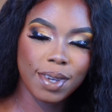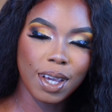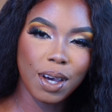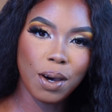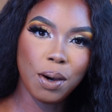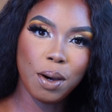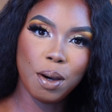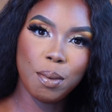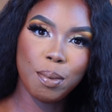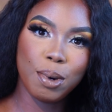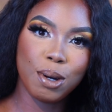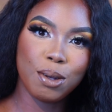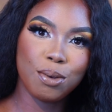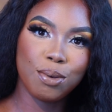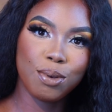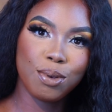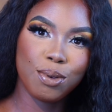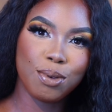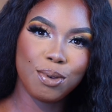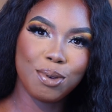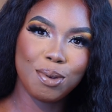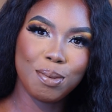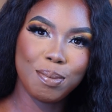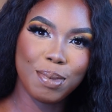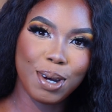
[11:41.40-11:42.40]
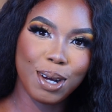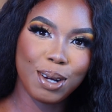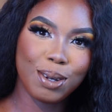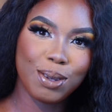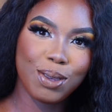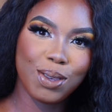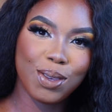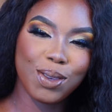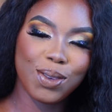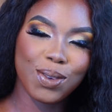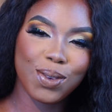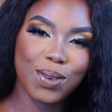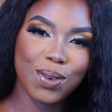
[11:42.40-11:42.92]
how about we zoom
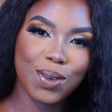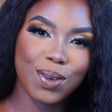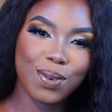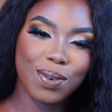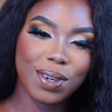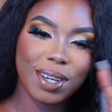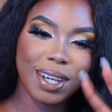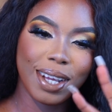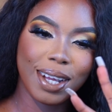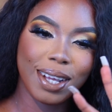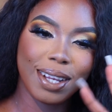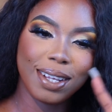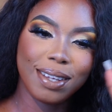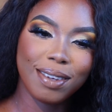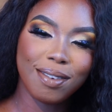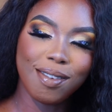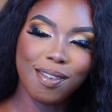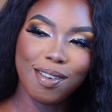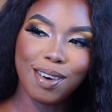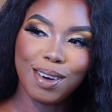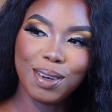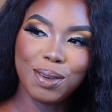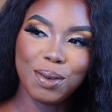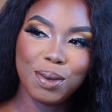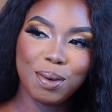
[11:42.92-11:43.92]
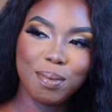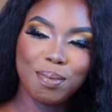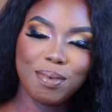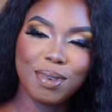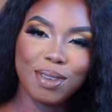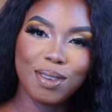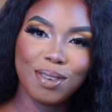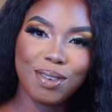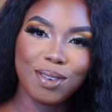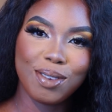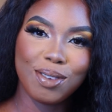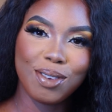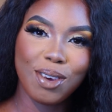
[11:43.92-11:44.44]
out so we can round up this